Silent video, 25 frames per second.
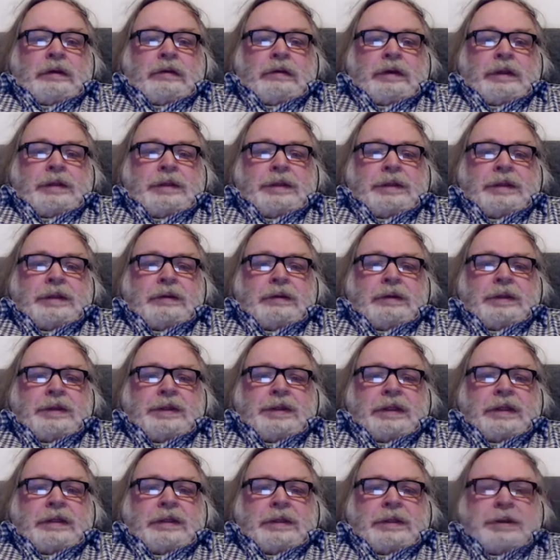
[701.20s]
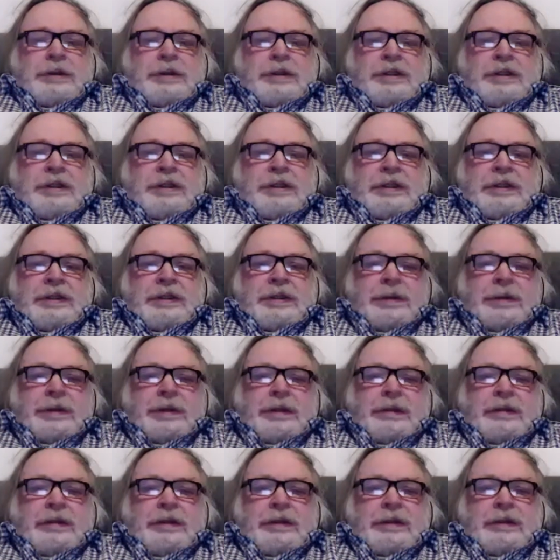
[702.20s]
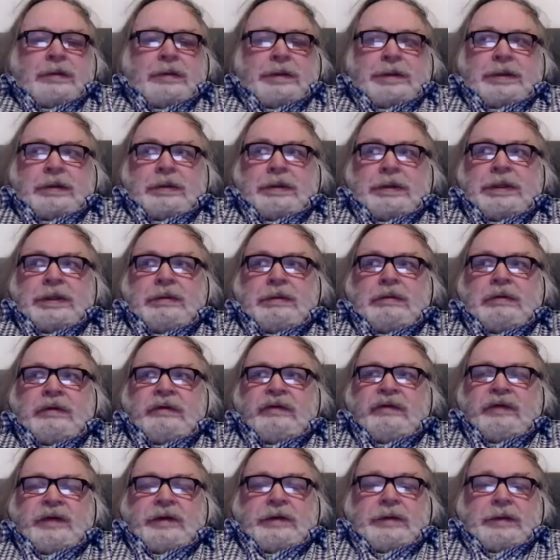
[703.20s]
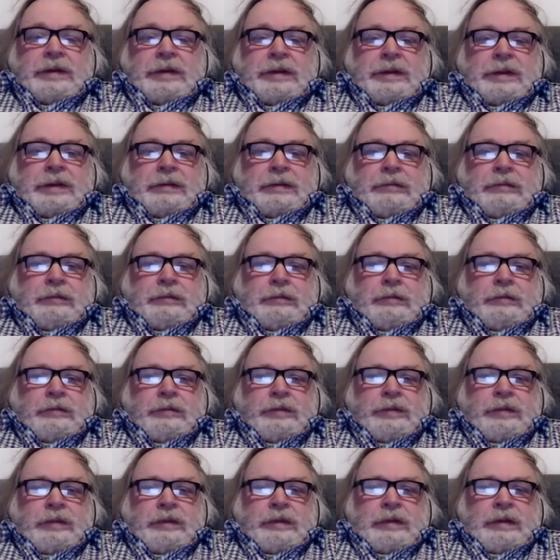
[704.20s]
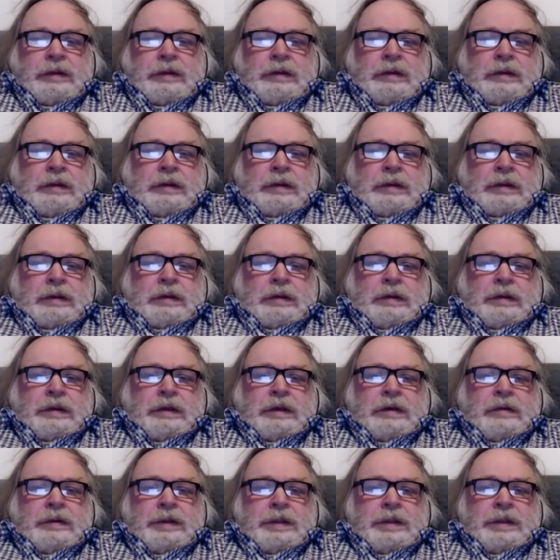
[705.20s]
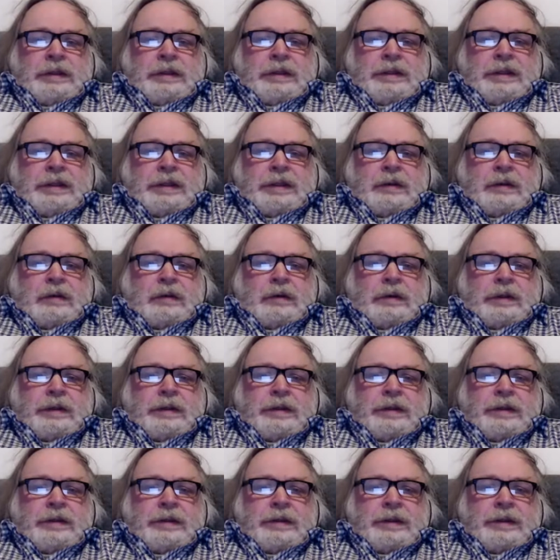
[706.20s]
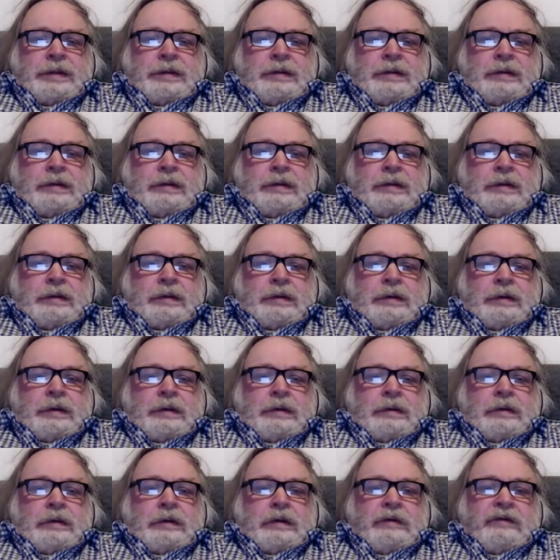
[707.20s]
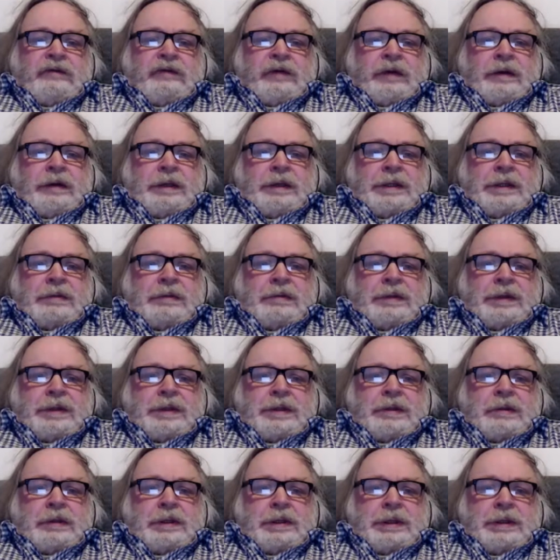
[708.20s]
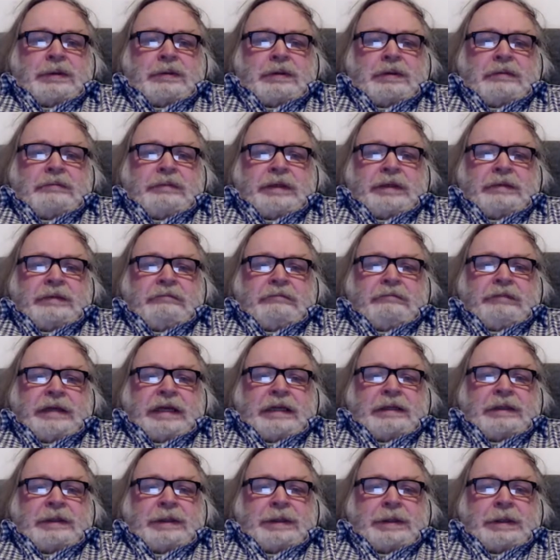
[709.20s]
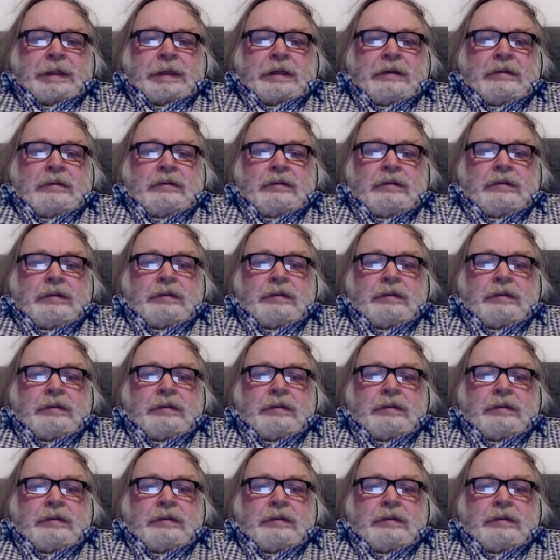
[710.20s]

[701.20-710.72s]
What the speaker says: There are two such Jesus figures, or Joshua figures, known to historians. The first was Joshua ben Pantra.